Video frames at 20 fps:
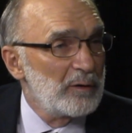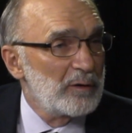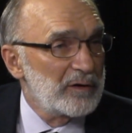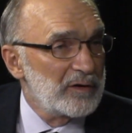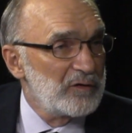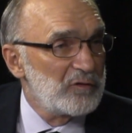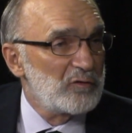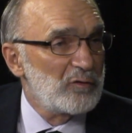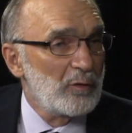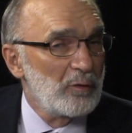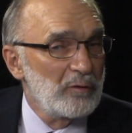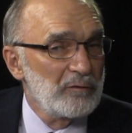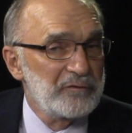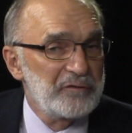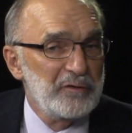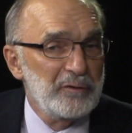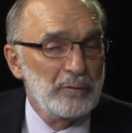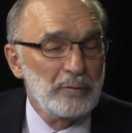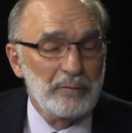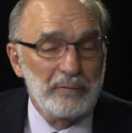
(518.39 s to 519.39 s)
control
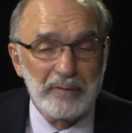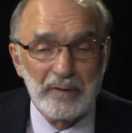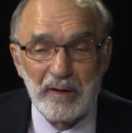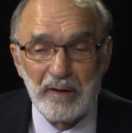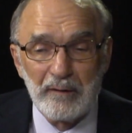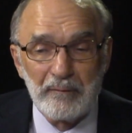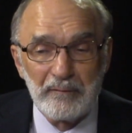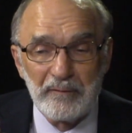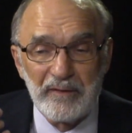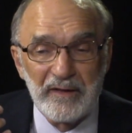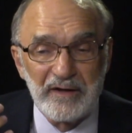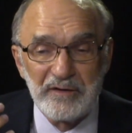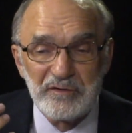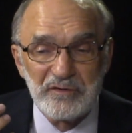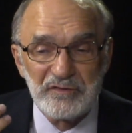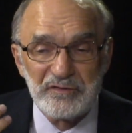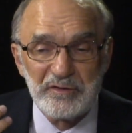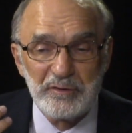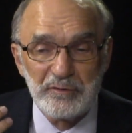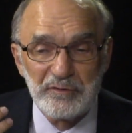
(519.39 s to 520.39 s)
too. They
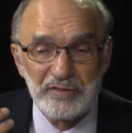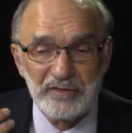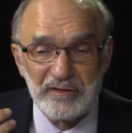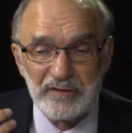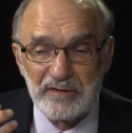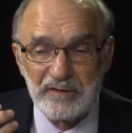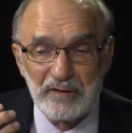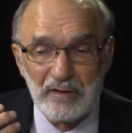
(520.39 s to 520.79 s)
just use it,